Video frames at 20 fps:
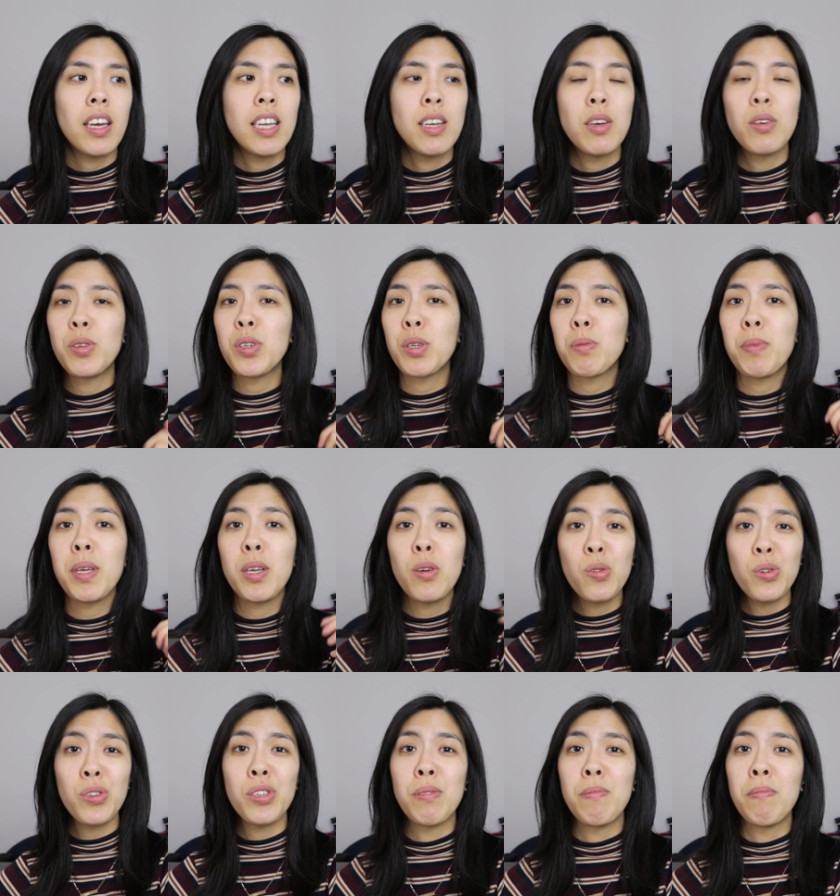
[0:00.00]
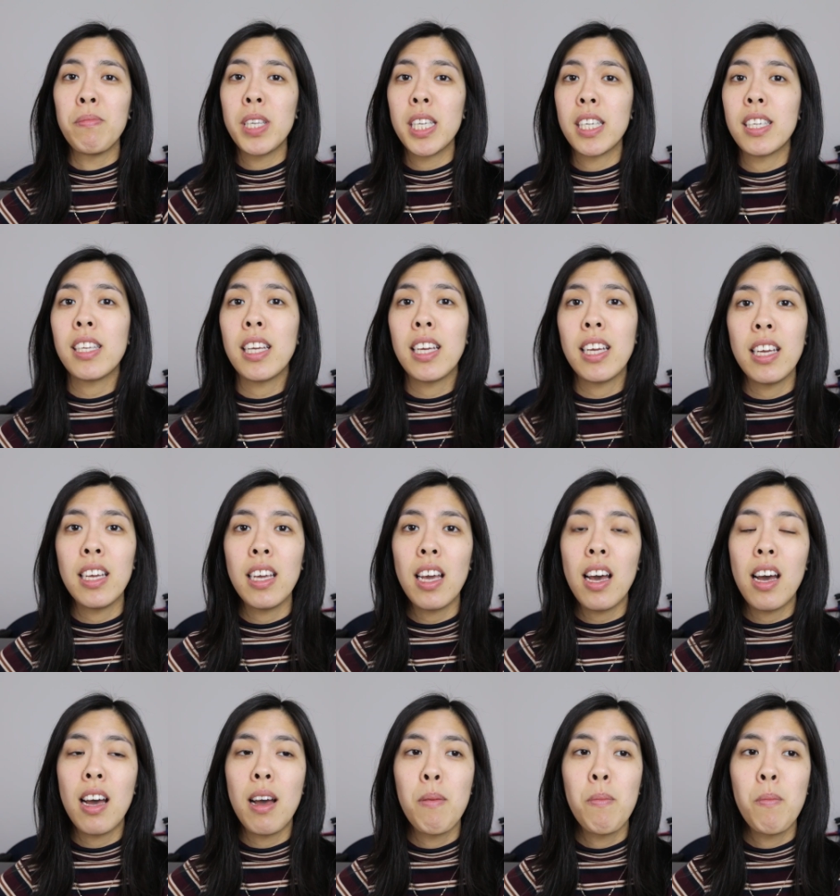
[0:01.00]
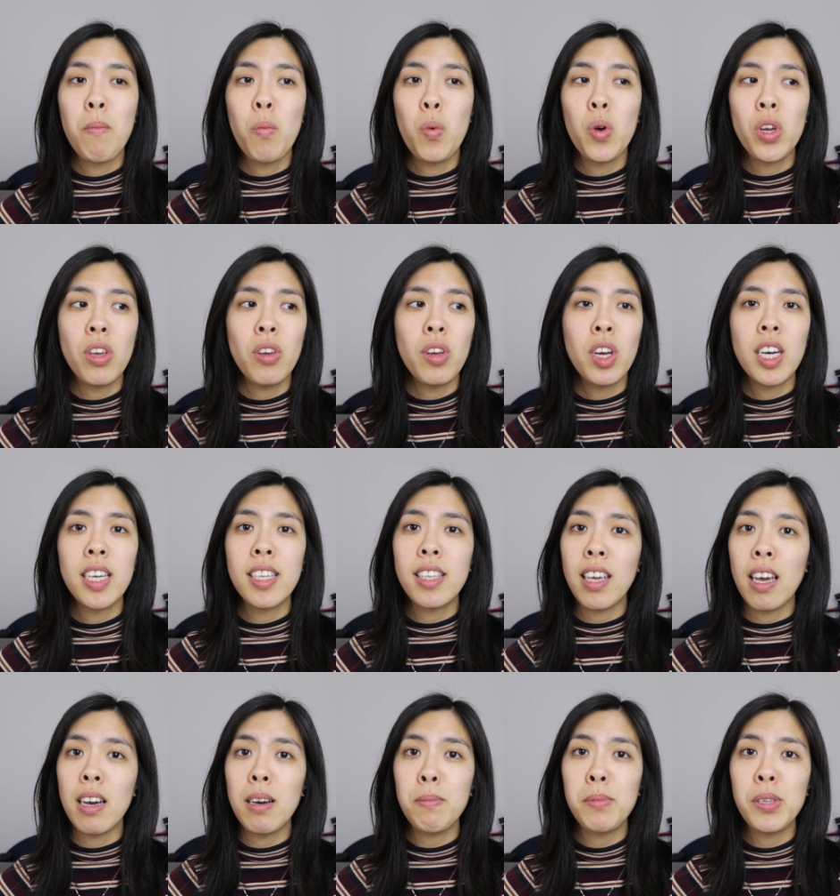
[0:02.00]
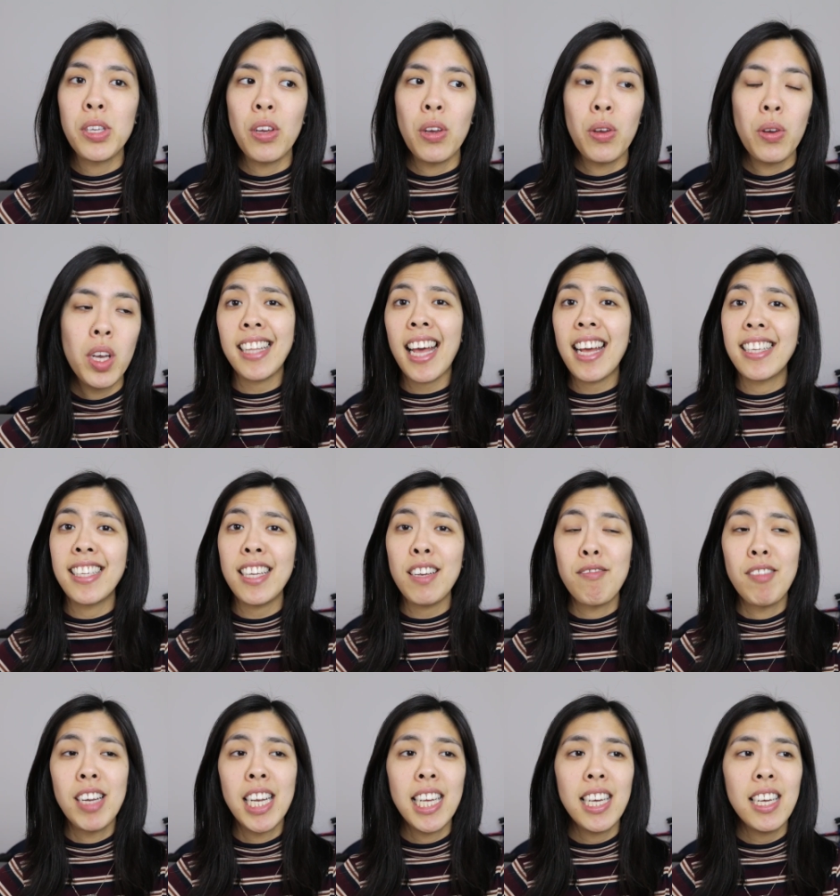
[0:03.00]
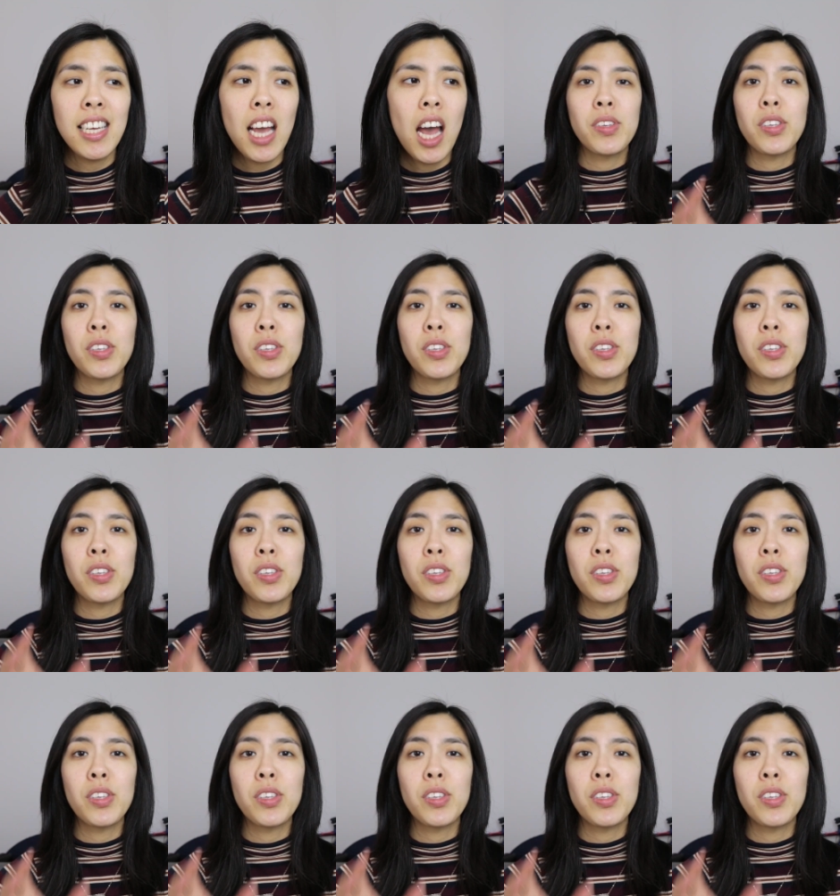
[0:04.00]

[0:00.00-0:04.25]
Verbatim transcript: and it would just be awesome to see um, what you guys get up to. That's it really,